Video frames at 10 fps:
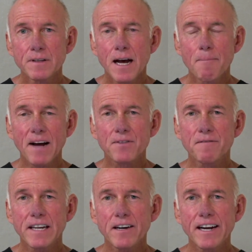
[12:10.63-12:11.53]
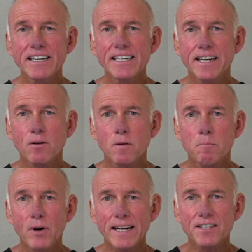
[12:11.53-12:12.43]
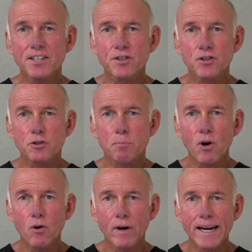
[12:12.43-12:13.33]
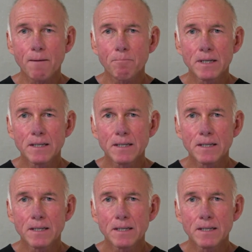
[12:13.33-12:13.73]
about the Veterinary Dental Practitioners Program,